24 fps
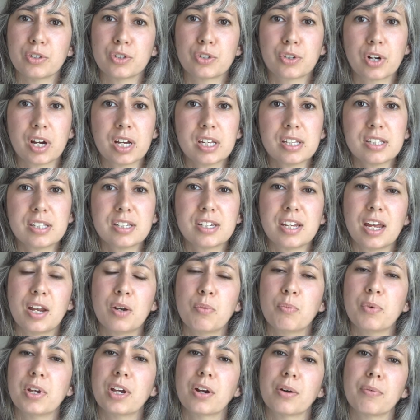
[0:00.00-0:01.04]
Trust, and
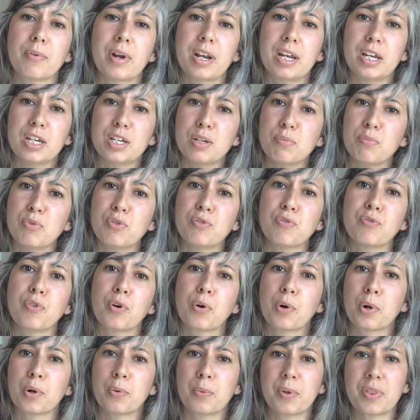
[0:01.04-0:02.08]
we are ready to move
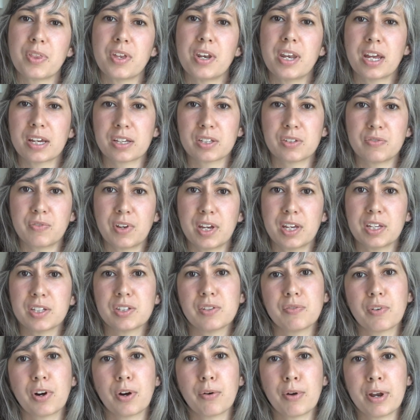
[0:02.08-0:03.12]
forward with the next phase
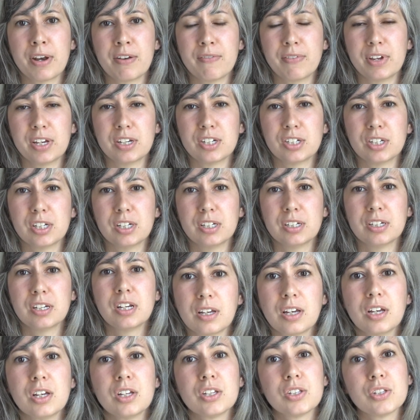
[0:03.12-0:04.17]
of our renovation.
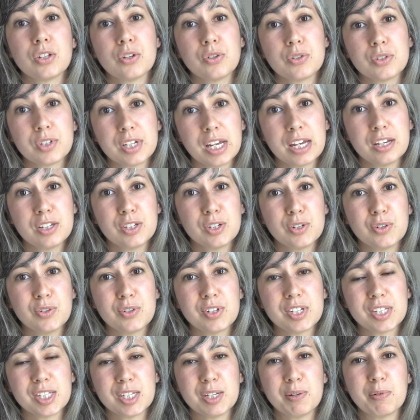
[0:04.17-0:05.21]
So stay tuned
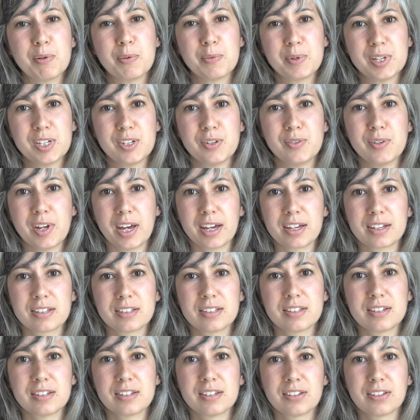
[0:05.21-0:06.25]
to see what we do
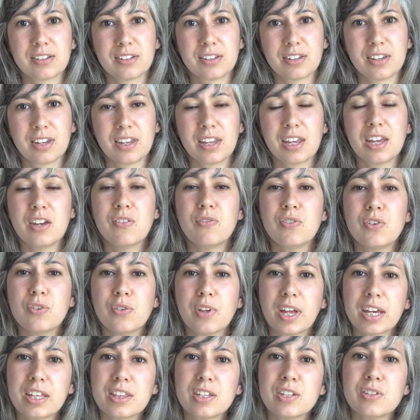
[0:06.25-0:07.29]
next. If you
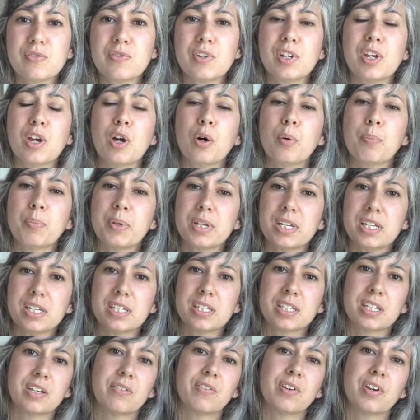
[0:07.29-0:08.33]
like this video,
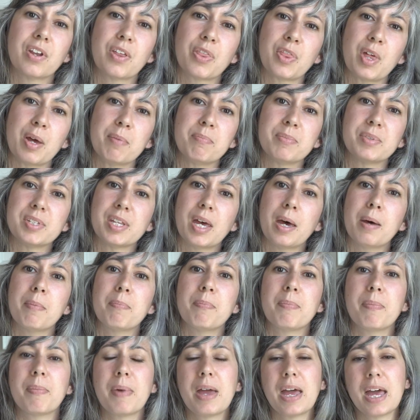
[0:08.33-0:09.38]
please give it a thumbs up
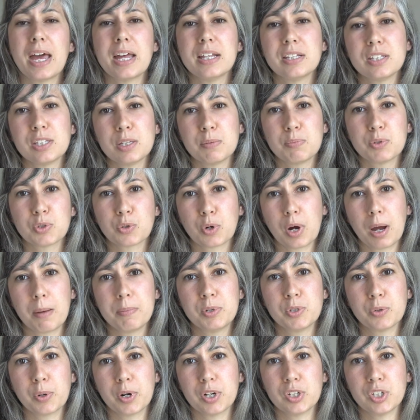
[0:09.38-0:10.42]
and subscribe
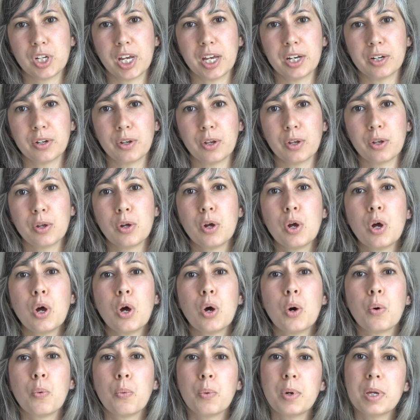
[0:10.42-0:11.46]
to our channel.
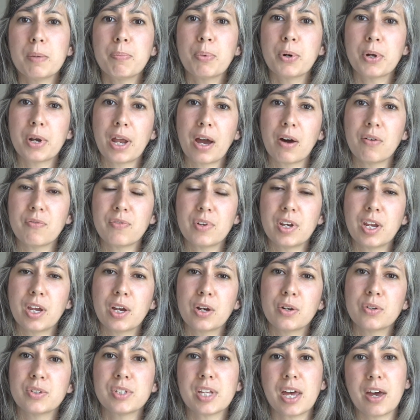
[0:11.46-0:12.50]
We put out
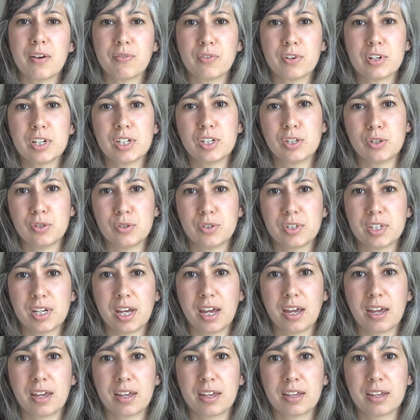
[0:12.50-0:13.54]
videos every Tuesday.